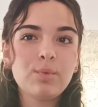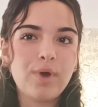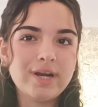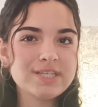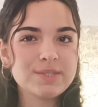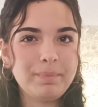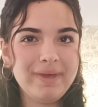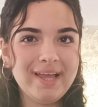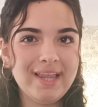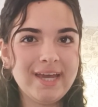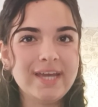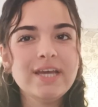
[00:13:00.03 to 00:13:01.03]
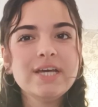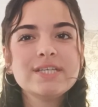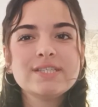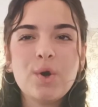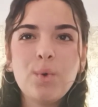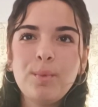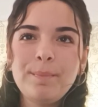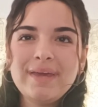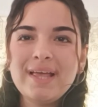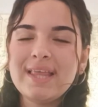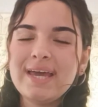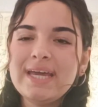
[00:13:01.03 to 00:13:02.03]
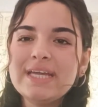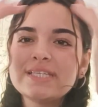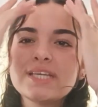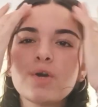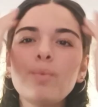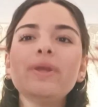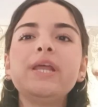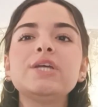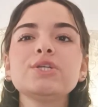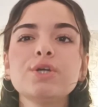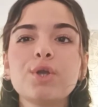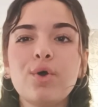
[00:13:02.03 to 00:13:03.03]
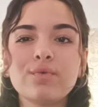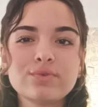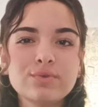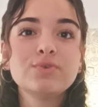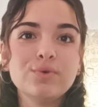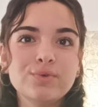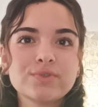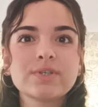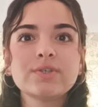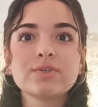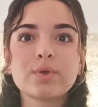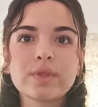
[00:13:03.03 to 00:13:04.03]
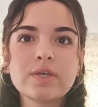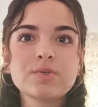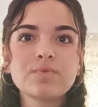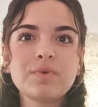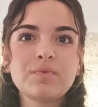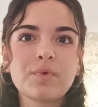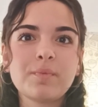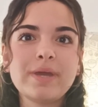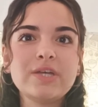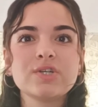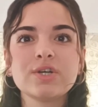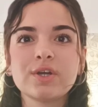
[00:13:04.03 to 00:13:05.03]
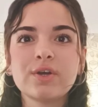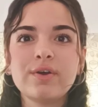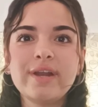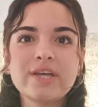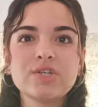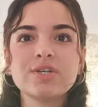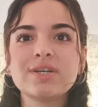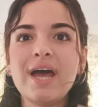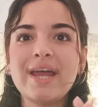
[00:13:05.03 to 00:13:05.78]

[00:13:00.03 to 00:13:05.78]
what is PLA. So PLA is a combination of tools, sources of information, connection,